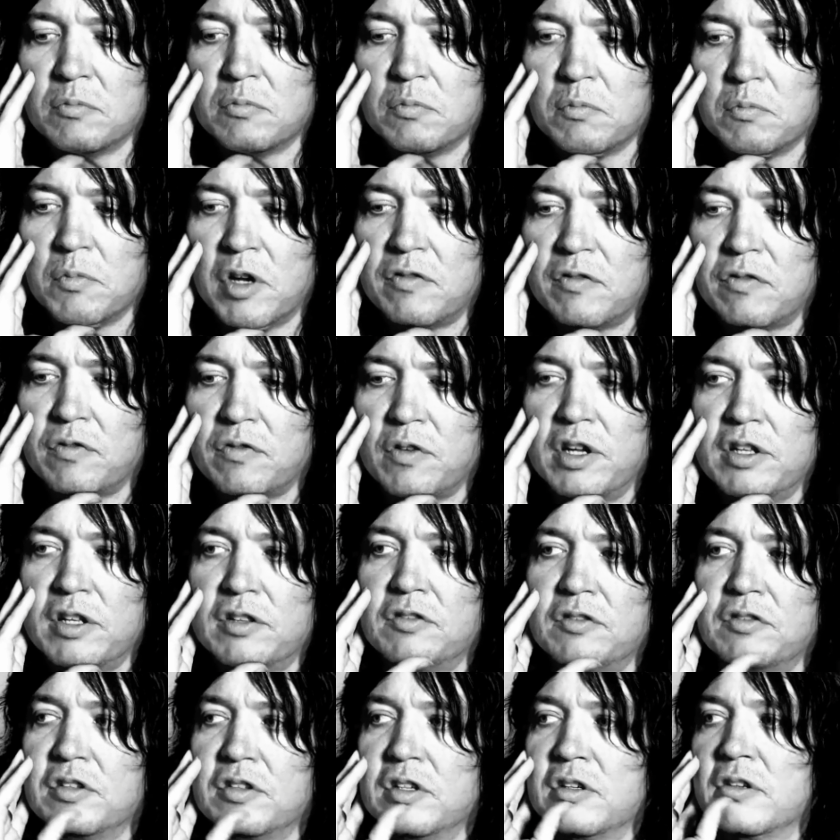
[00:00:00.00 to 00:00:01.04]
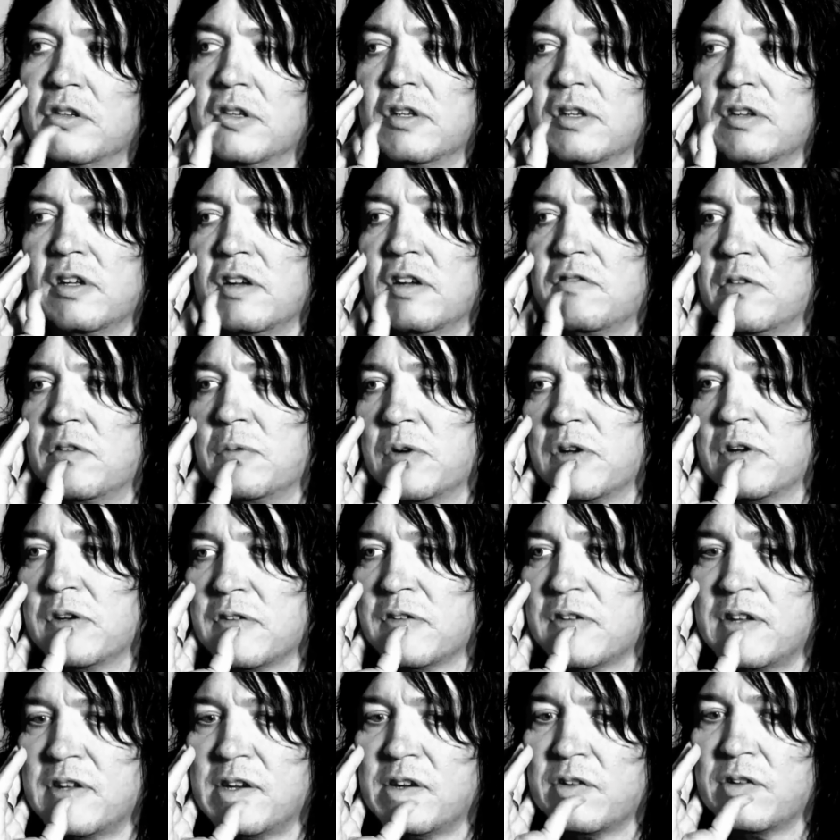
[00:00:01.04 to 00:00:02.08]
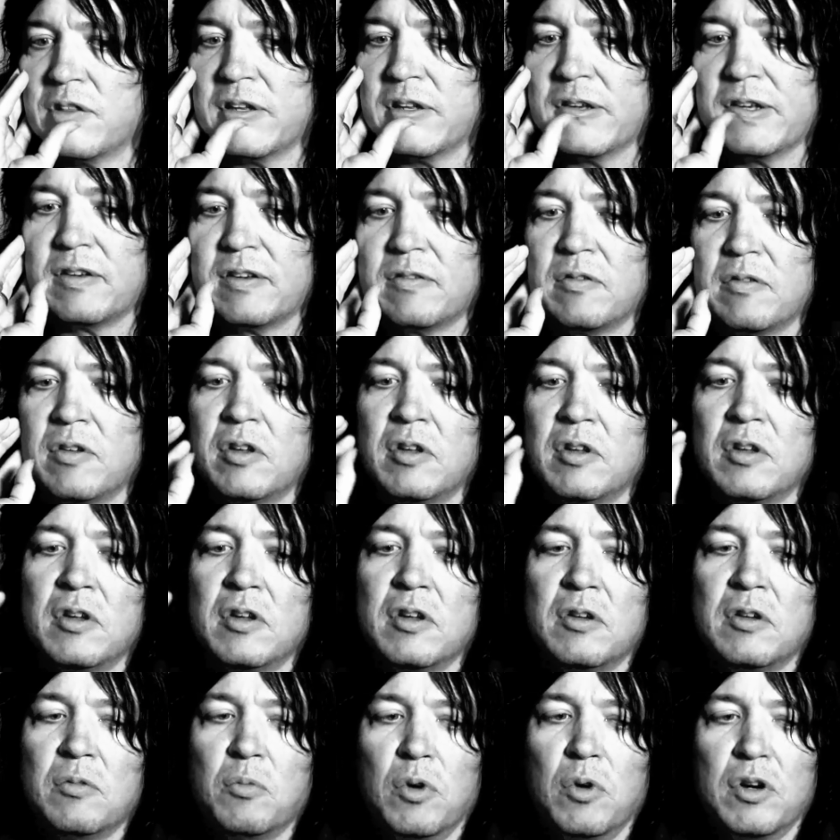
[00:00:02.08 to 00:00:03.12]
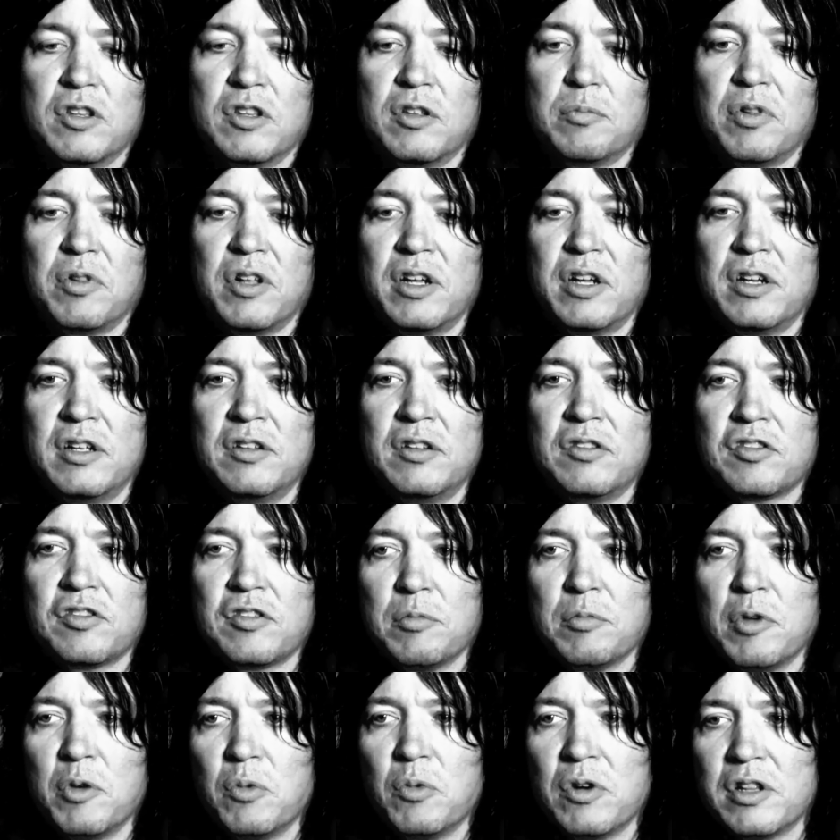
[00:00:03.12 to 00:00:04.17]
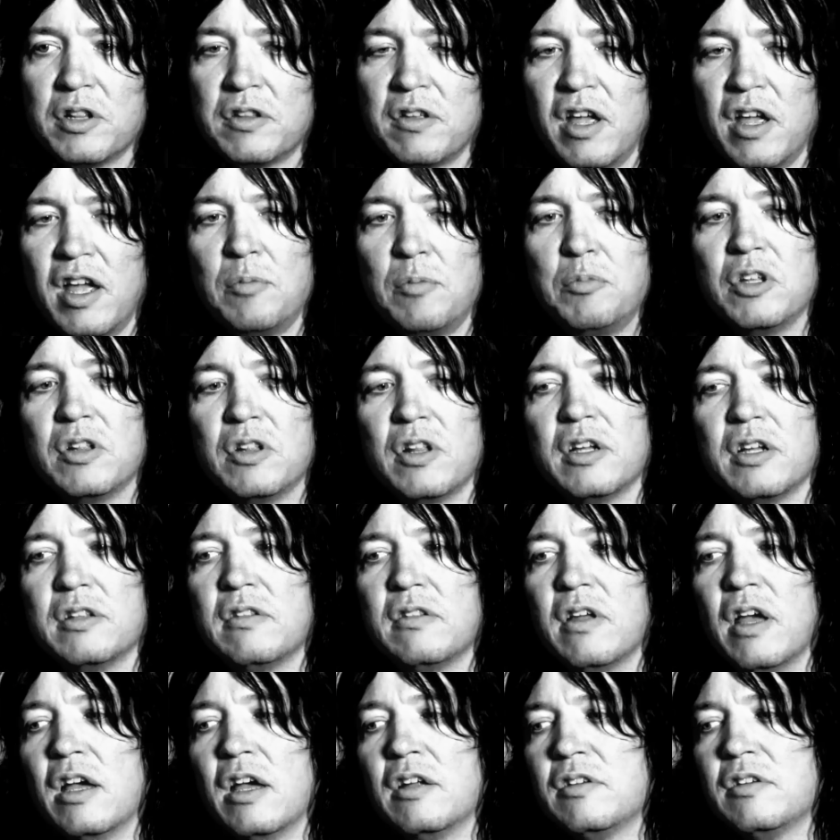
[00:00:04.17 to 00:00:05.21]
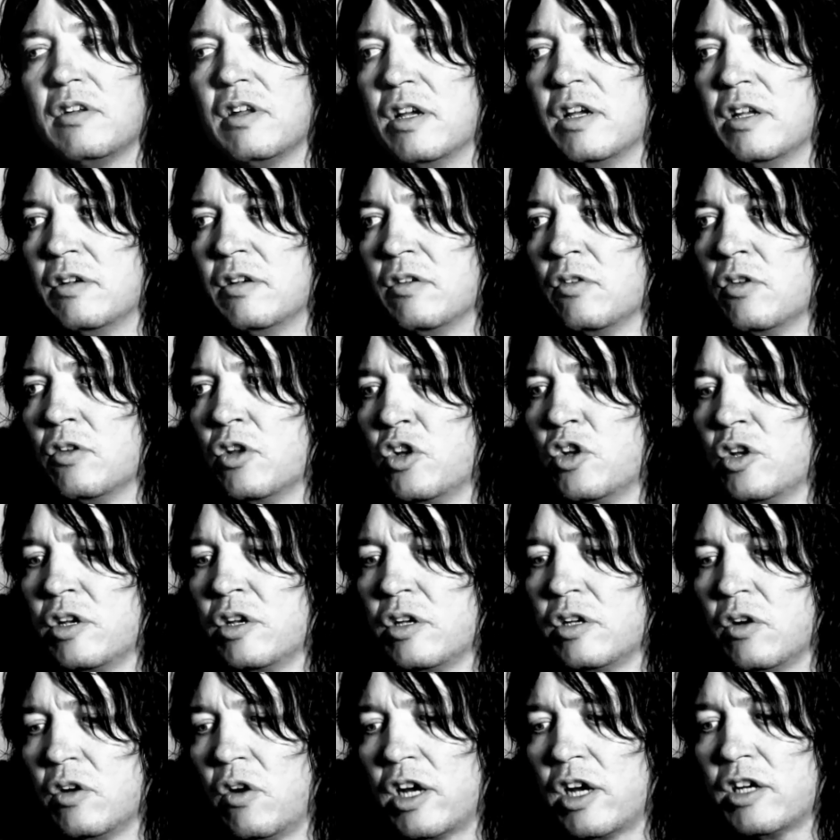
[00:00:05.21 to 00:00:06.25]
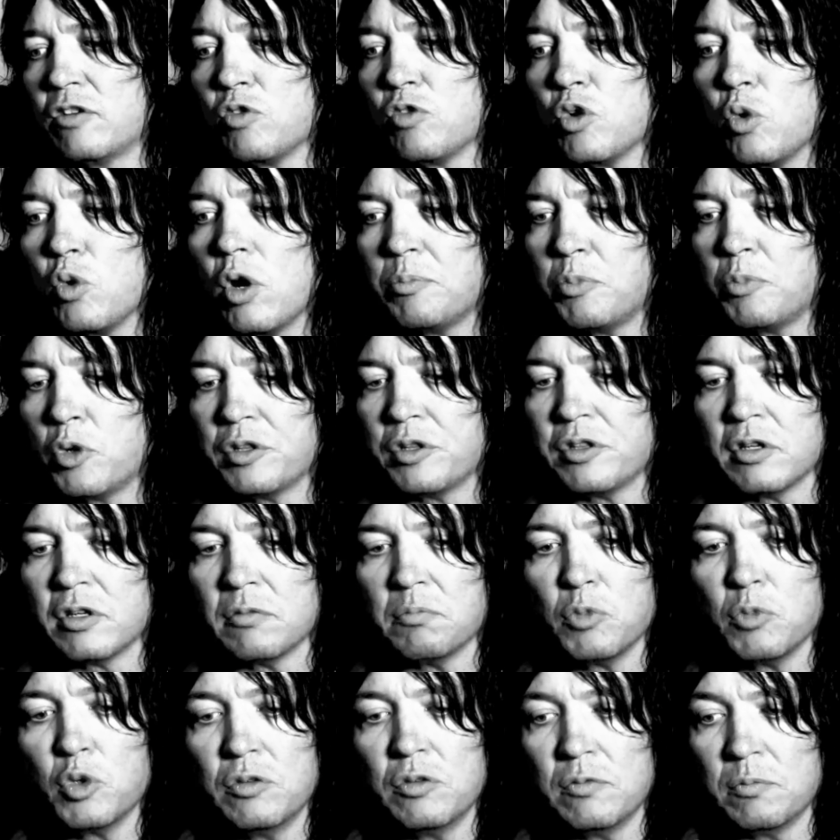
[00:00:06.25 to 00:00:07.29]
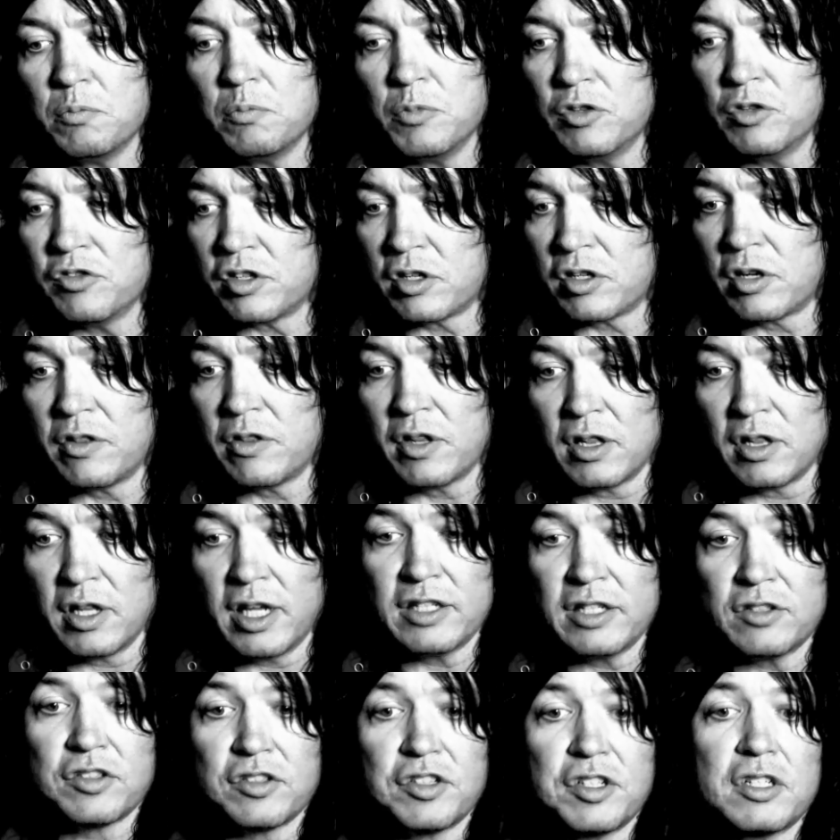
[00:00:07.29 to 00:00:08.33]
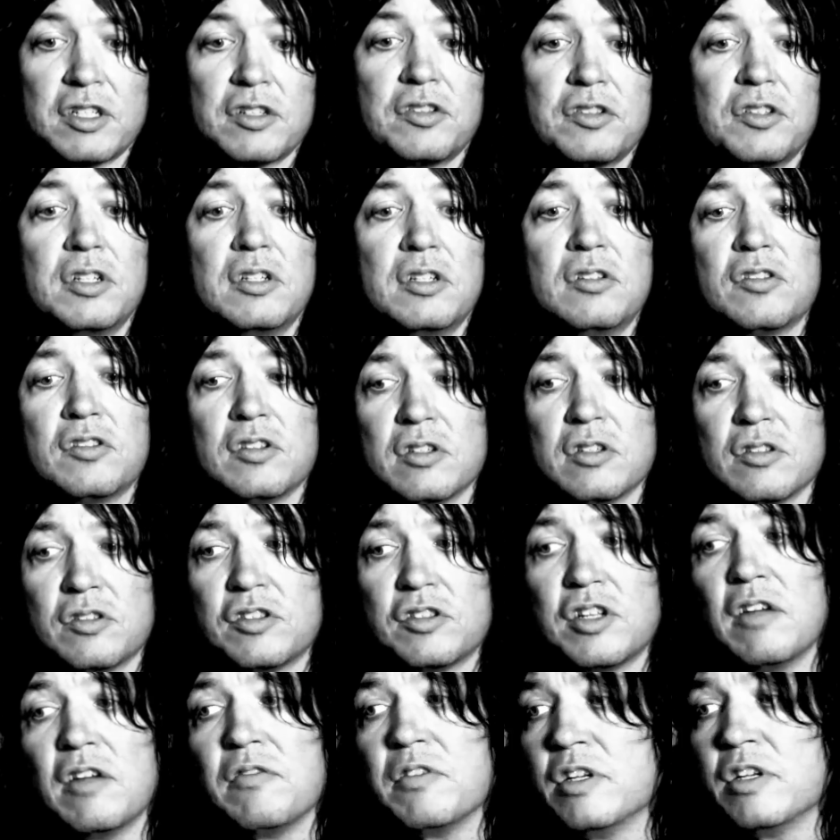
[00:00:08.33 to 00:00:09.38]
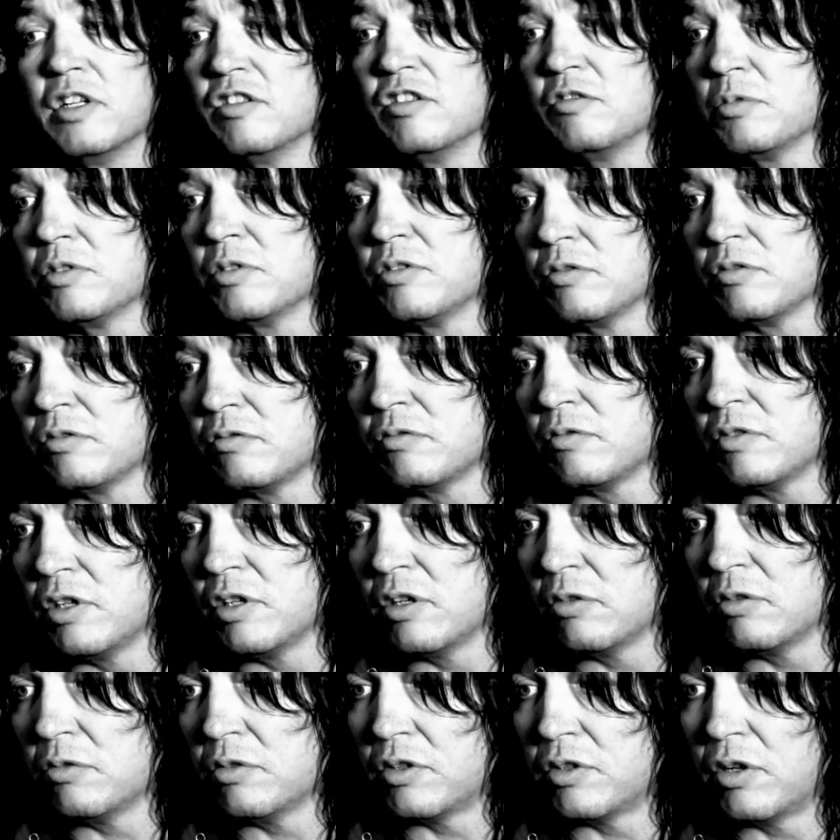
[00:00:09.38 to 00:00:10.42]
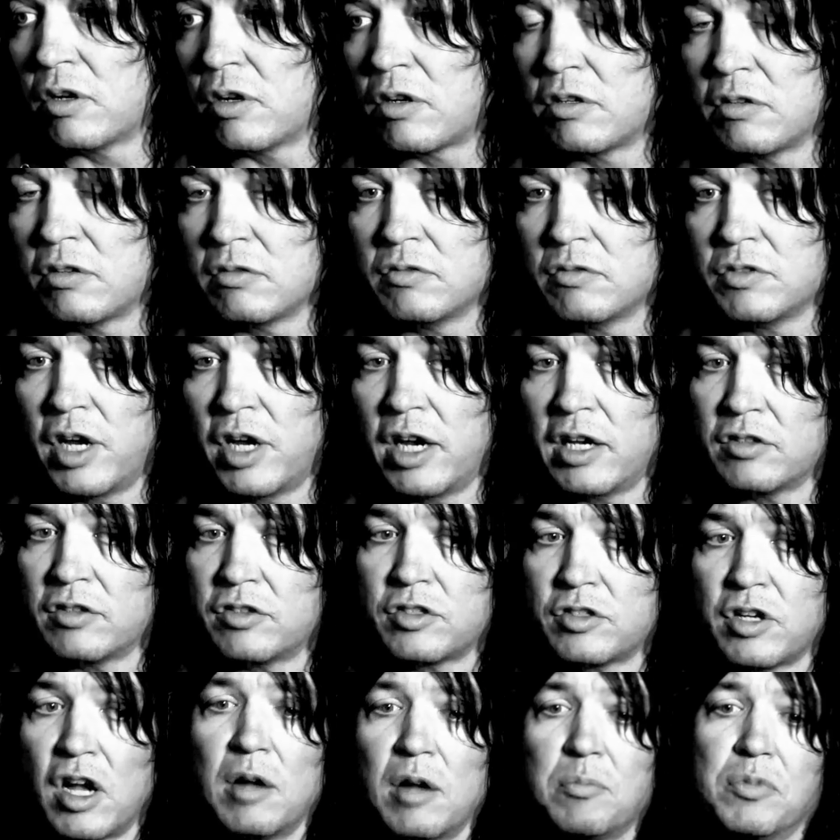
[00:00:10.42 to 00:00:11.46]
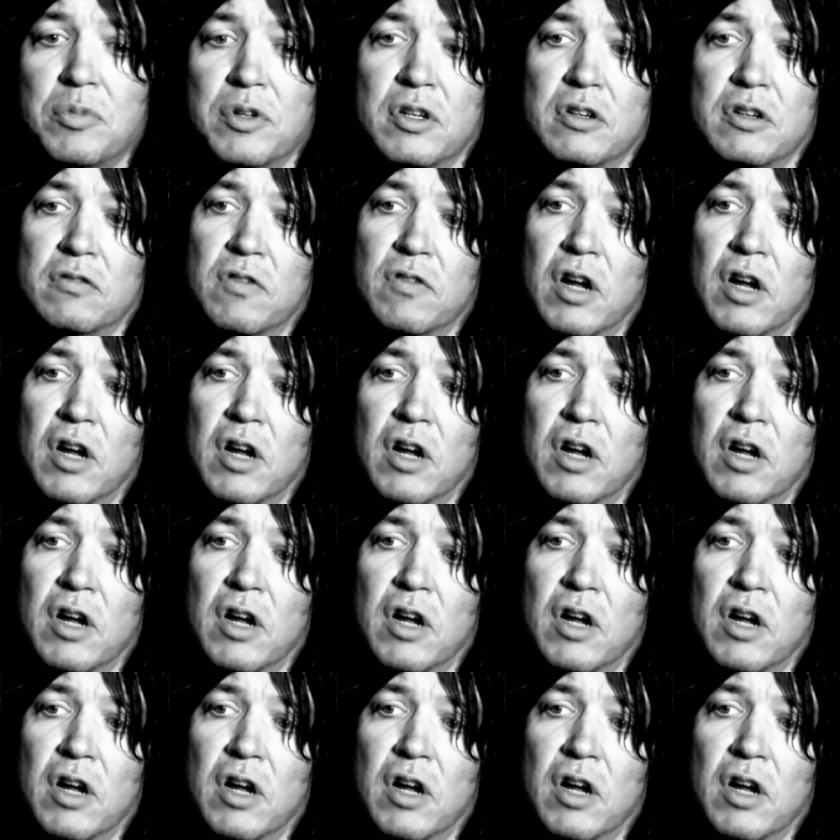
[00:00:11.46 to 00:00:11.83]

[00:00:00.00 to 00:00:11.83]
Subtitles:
my friends and everyone, you know, that wanted to play an instrument wanted to emulate that. And, you know, I grew up on the music of the late 60s and the 70s, which is, you know, you're talking Janis Joplin and